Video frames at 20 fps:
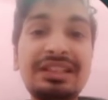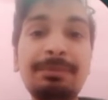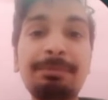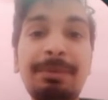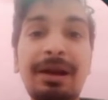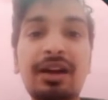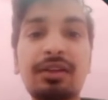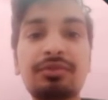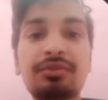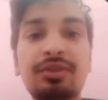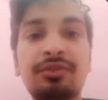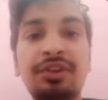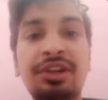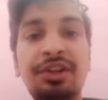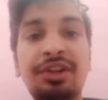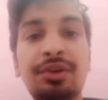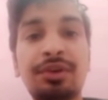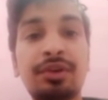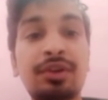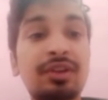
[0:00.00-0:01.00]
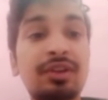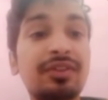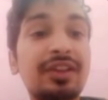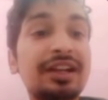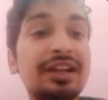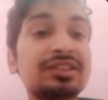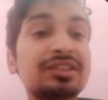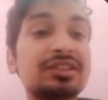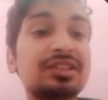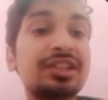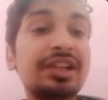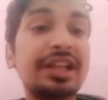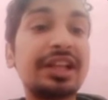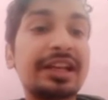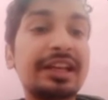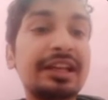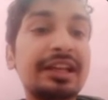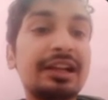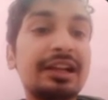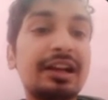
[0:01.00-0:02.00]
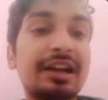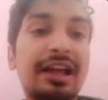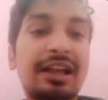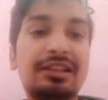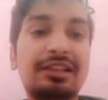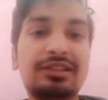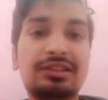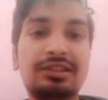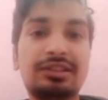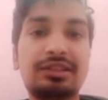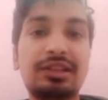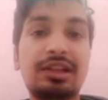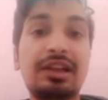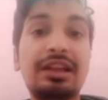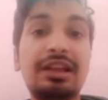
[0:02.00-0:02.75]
part of the video, that is the technical analysis.